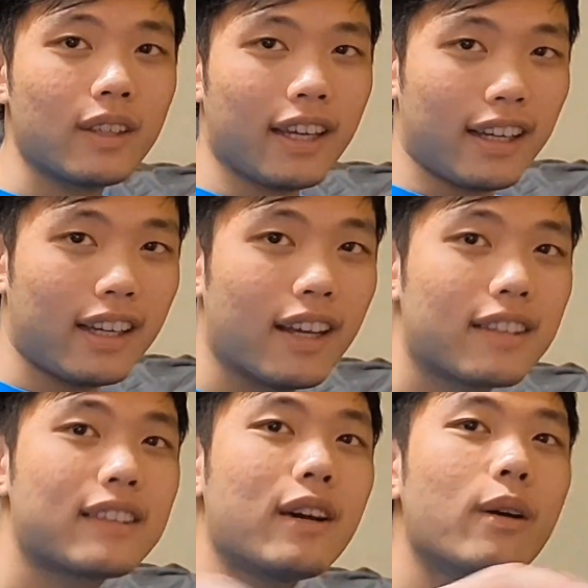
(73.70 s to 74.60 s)
Okay,
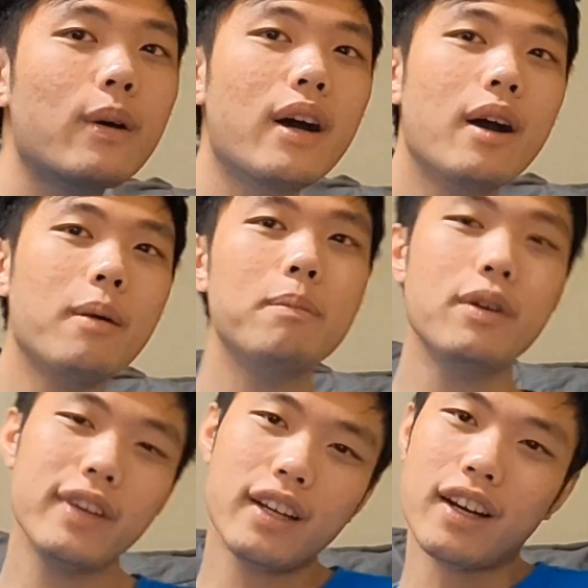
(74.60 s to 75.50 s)
so
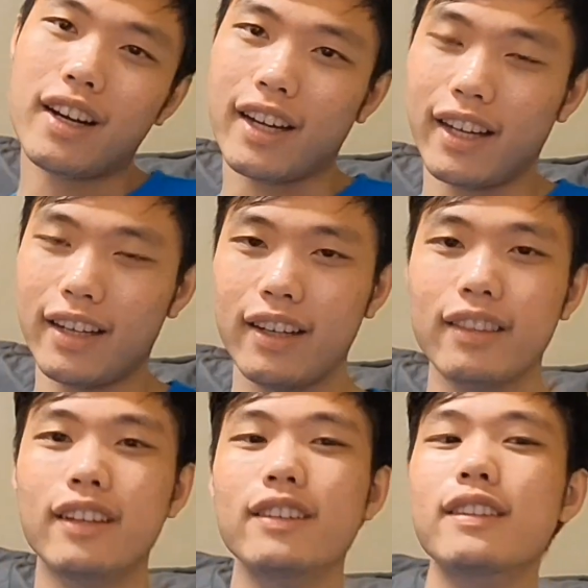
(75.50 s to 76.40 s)
moving on,
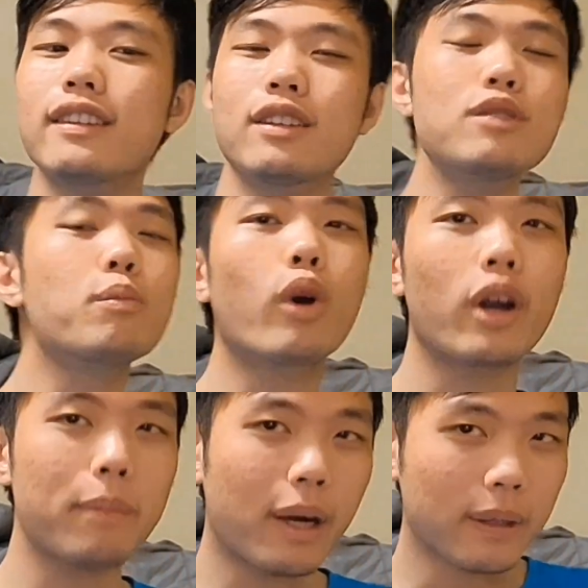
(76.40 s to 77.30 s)
there's
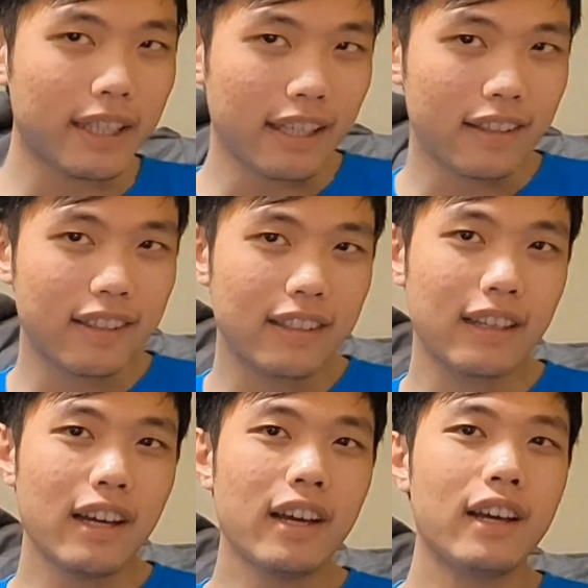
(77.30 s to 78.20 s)
more about yeast.
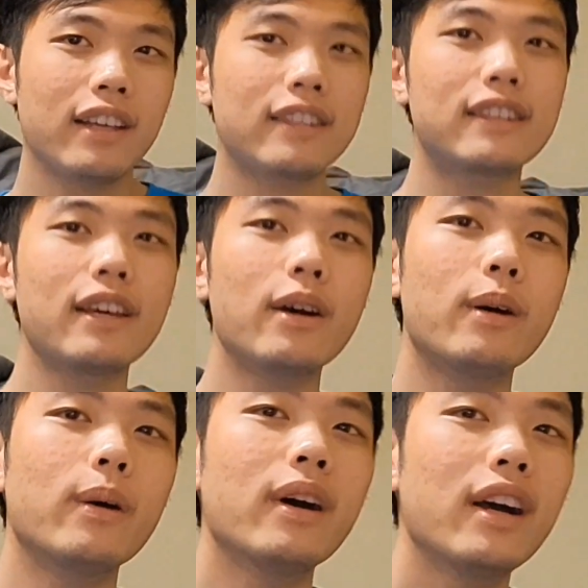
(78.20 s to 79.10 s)

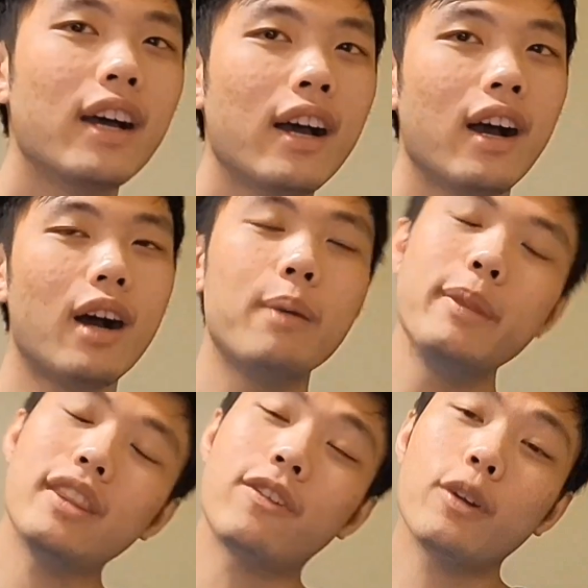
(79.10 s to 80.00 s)
So,
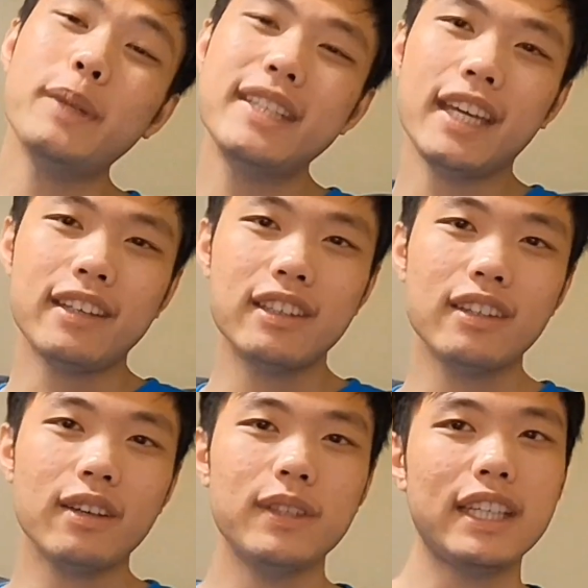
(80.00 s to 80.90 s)
the
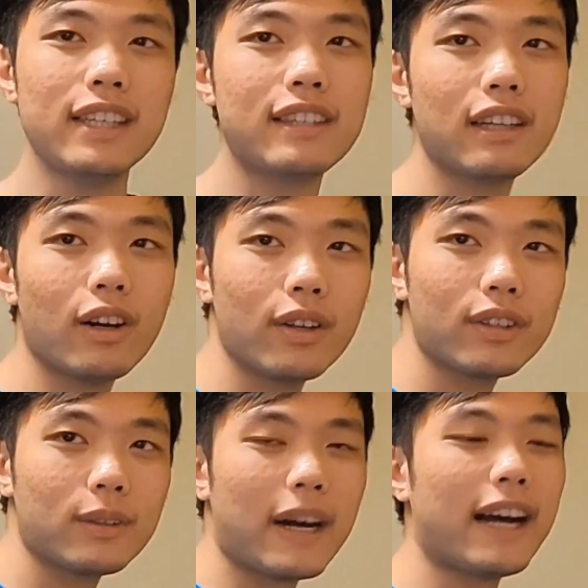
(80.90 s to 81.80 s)
fermentation of yeast
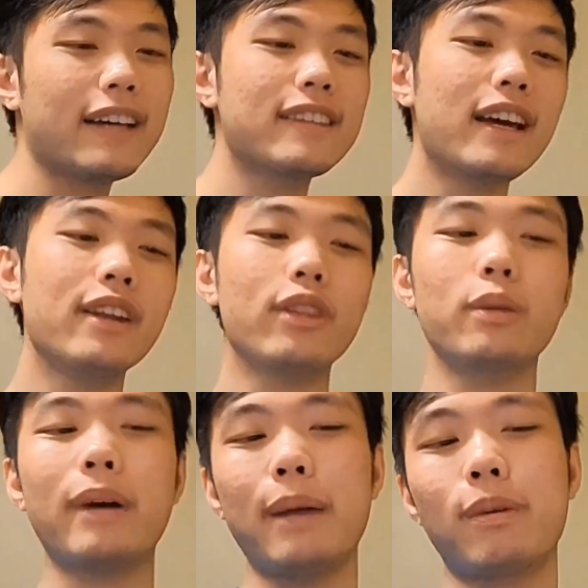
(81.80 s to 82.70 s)
also has
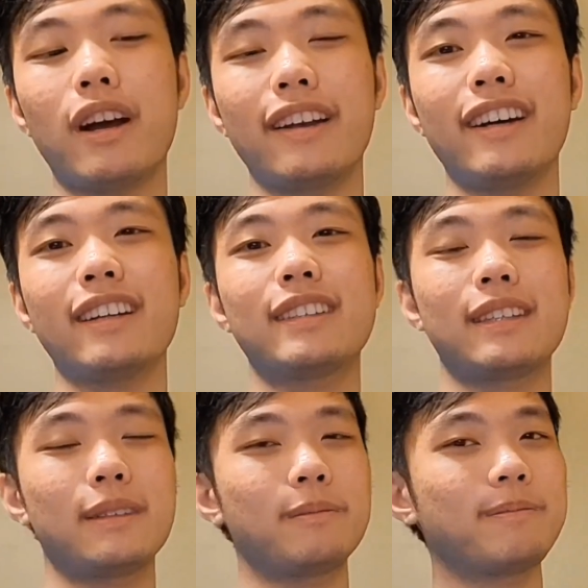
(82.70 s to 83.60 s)
another
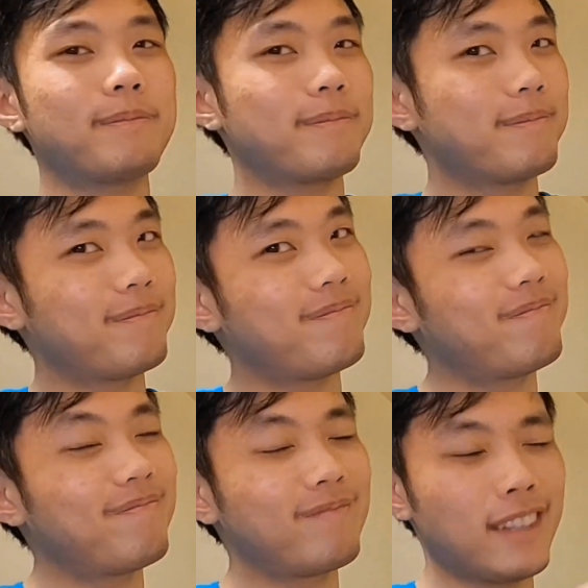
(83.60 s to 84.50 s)
byproduct,
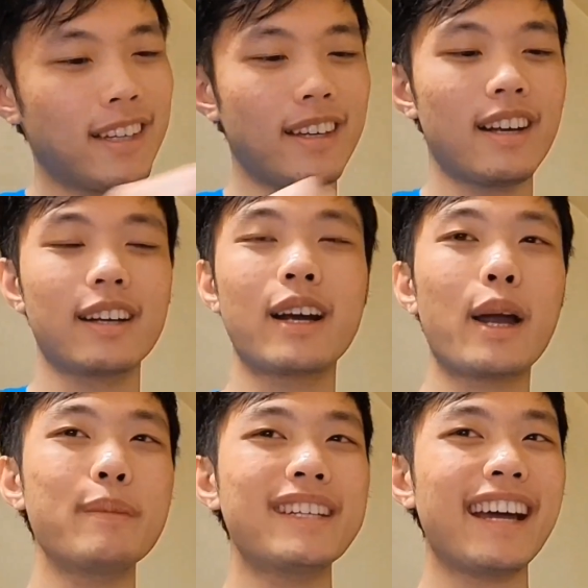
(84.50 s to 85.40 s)

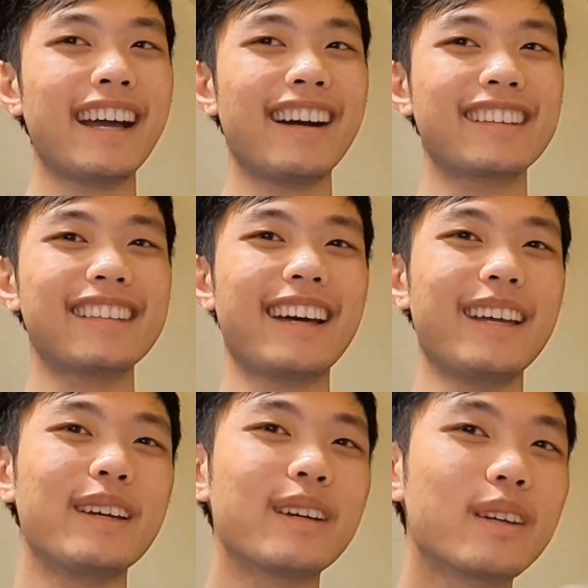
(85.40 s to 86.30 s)
carbon
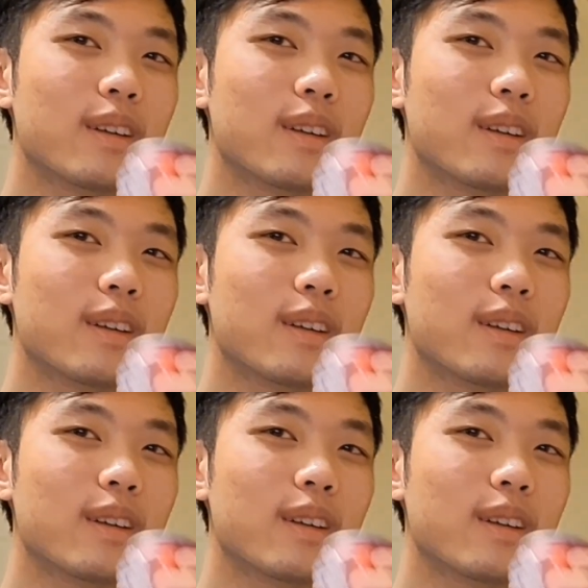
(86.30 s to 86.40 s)
dioxide.